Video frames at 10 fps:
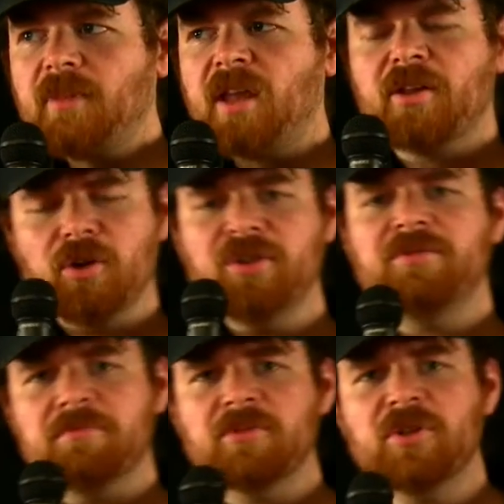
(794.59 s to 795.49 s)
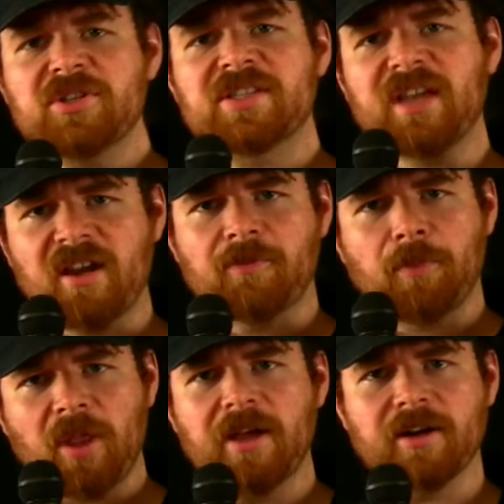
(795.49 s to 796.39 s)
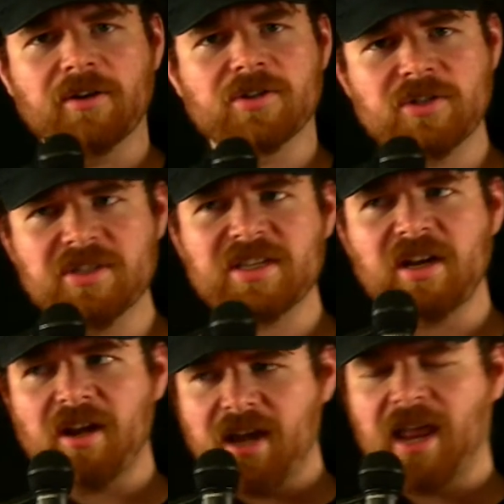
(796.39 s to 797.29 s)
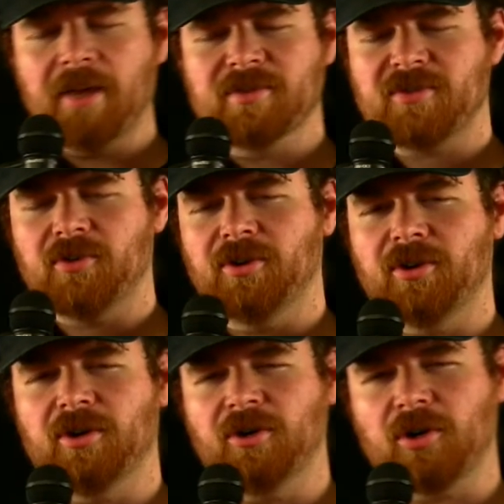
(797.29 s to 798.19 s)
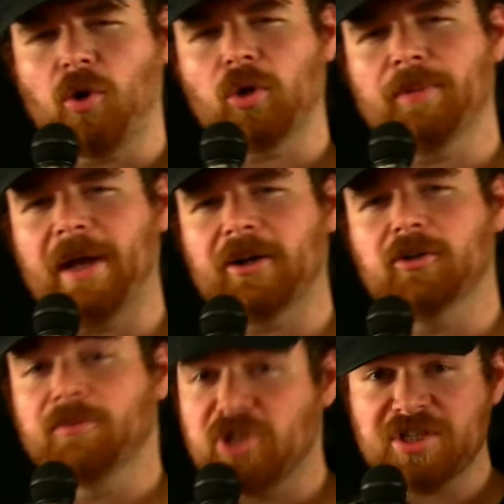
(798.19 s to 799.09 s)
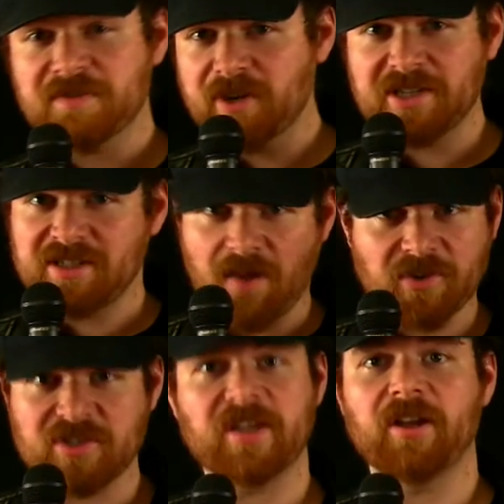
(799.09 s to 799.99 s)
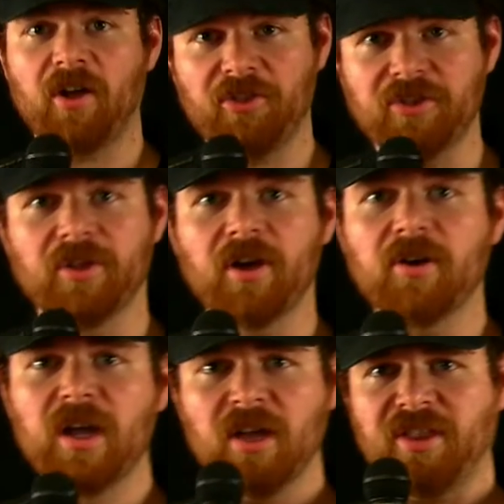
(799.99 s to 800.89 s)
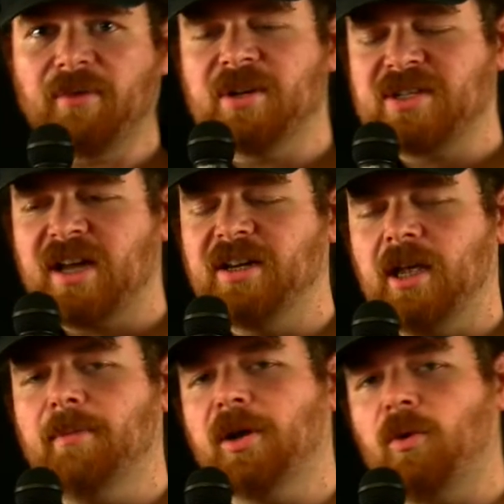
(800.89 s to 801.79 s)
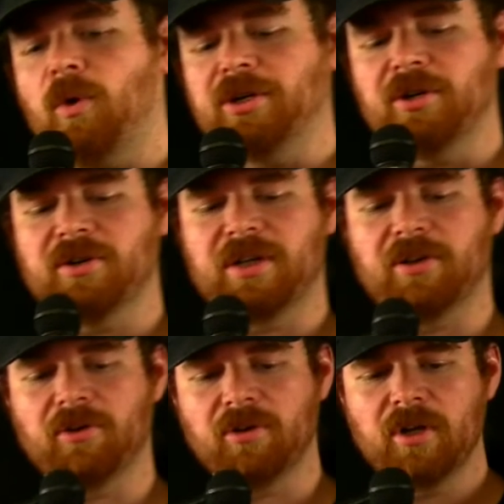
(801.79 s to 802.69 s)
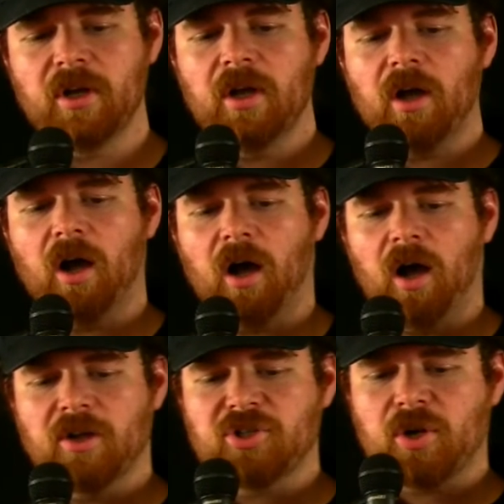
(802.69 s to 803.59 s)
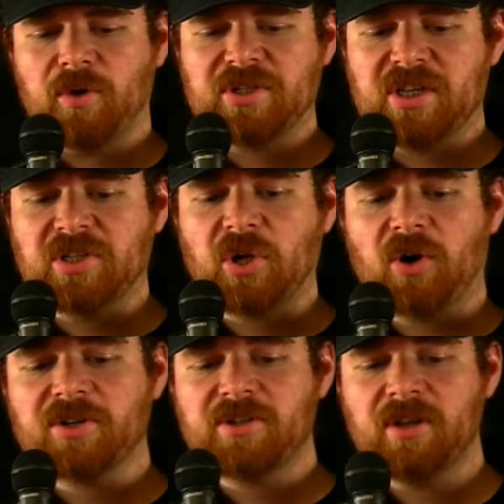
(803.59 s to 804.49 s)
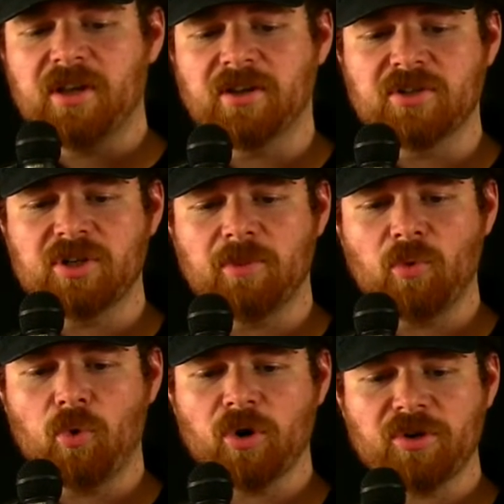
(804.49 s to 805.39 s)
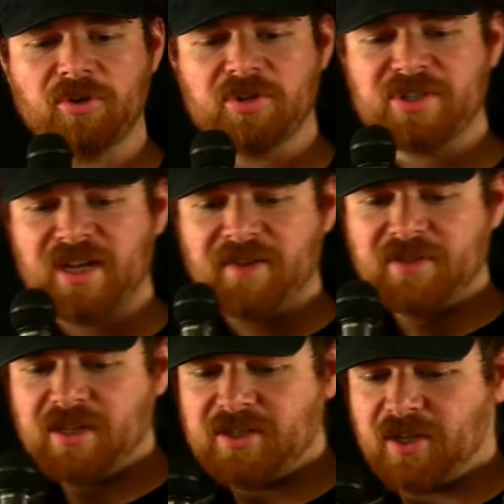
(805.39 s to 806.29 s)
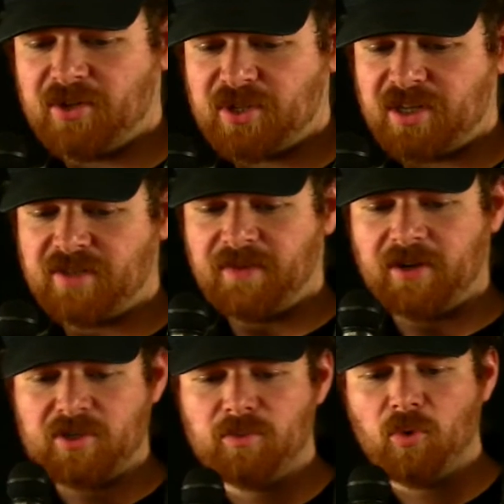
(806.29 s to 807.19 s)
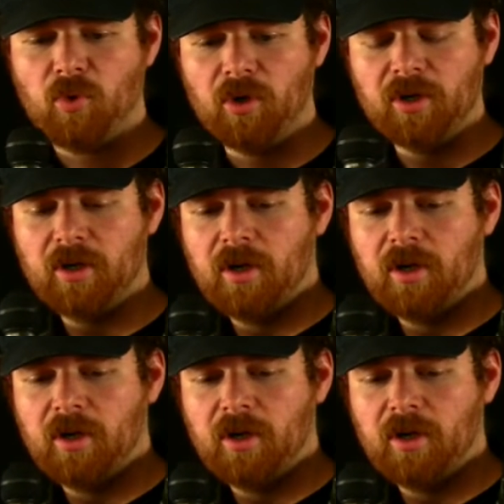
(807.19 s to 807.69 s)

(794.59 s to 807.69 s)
good set of players, good set of names for your cornerback room. Jason Verrett's never stayed healthy, though. They re-signed him on a 1-year deal. Jaquiski Tart and Jimmy Ward are their safeties. They also got Tavares Moore,